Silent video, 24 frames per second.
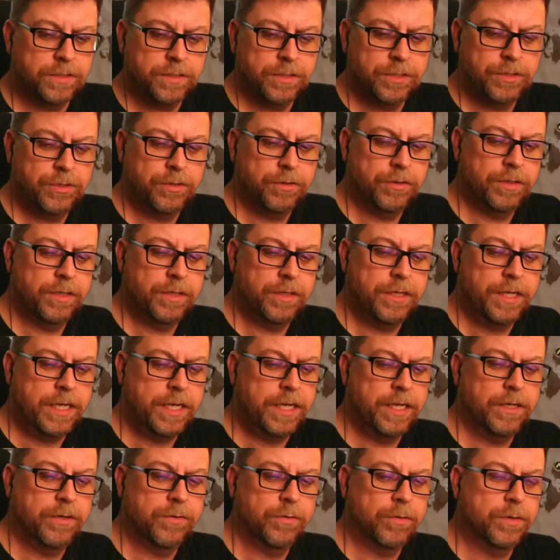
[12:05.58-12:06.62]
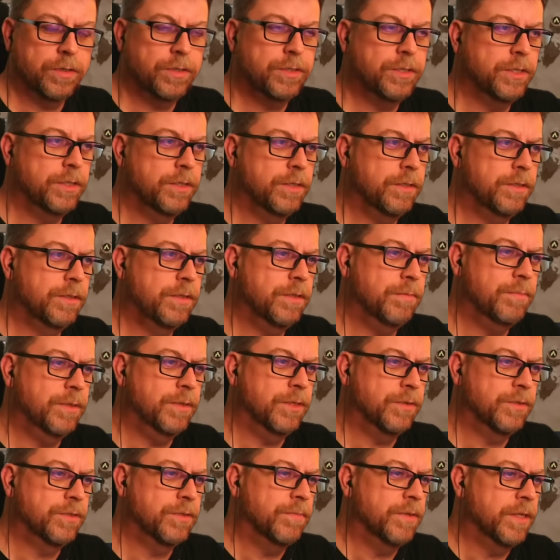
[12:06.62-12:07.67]
that you're going to need in order to
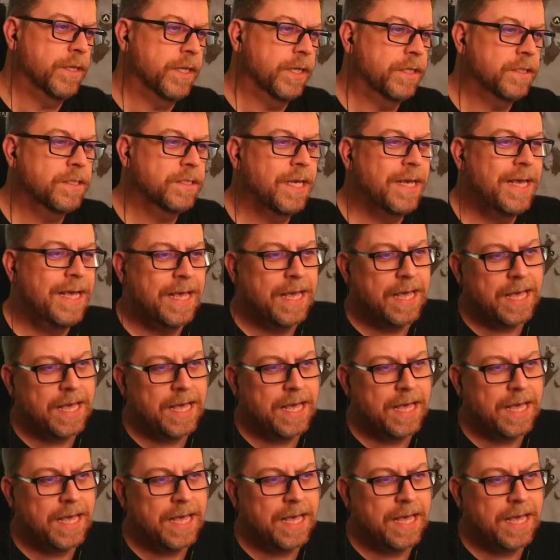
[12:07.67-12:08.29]
build some things.